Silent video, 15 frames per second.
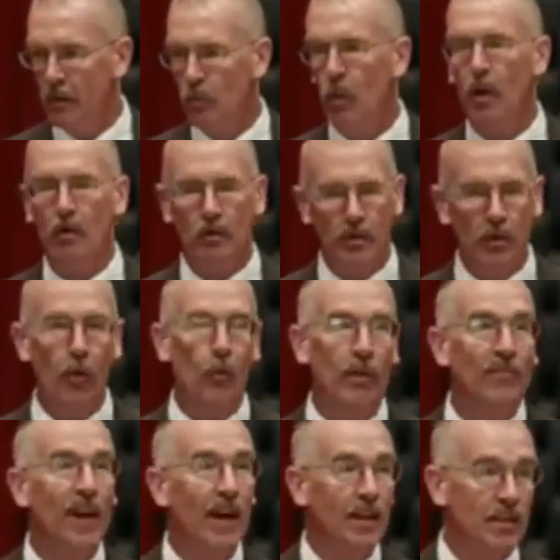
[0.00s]
Well, no,
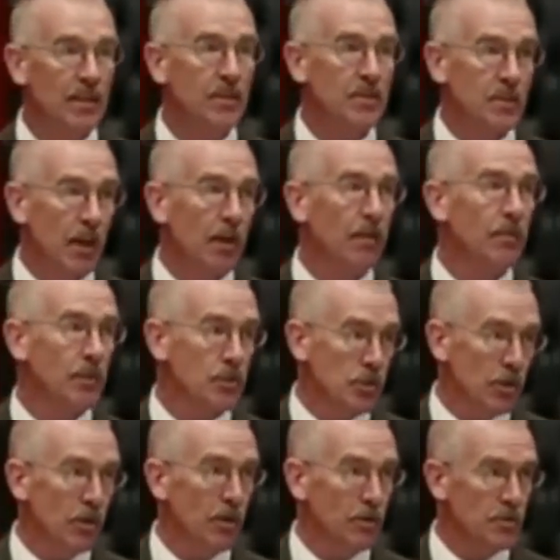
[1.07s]
we've got to start in the
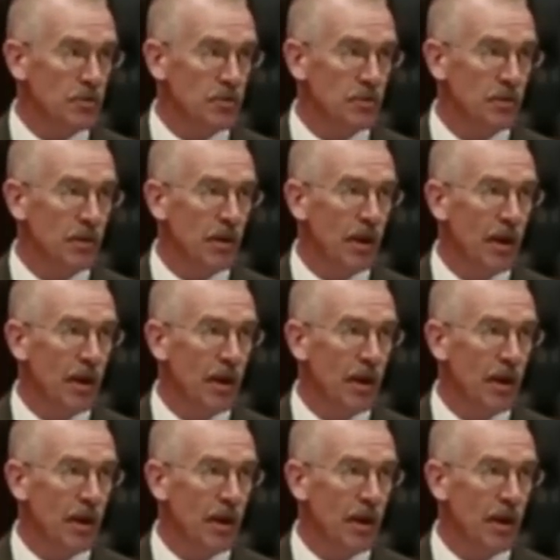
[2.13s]
church.